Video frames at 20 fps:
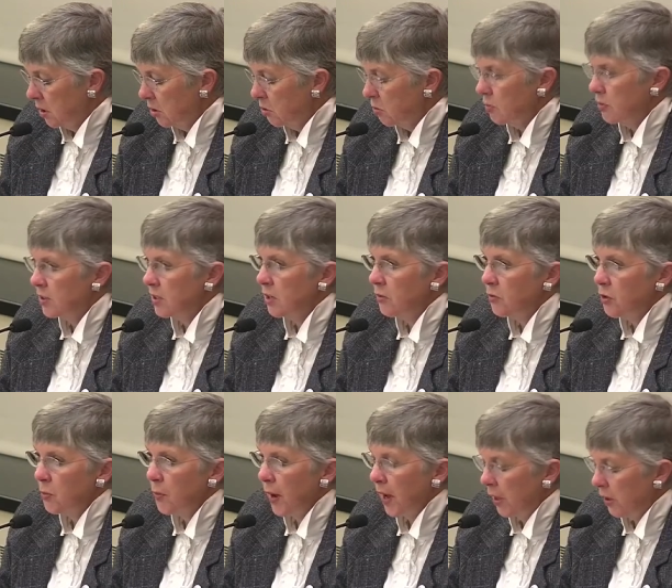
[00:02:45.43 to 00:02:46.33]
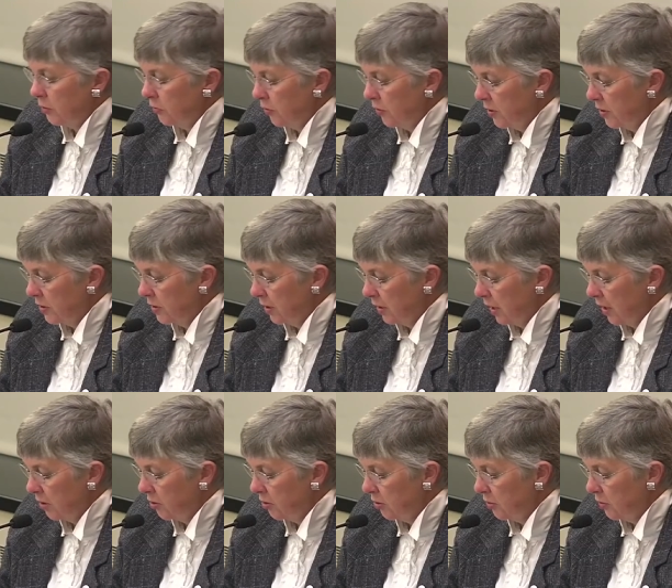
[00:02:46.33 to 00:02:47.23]
to receive your ballot for this
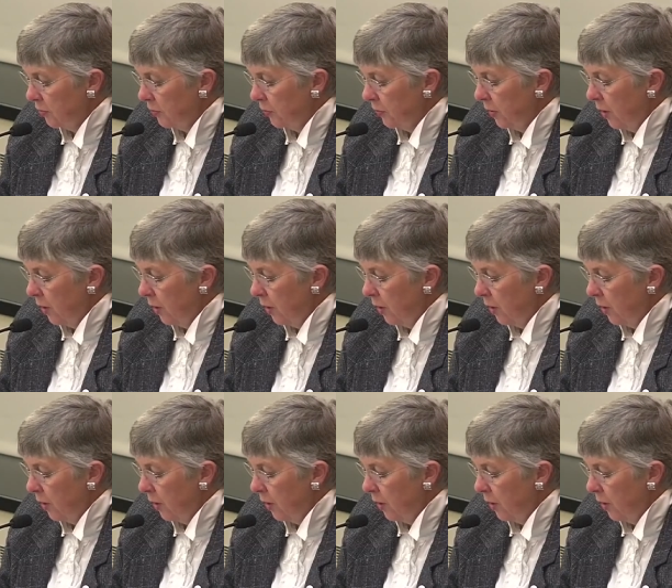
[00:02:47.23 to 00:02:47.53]
election.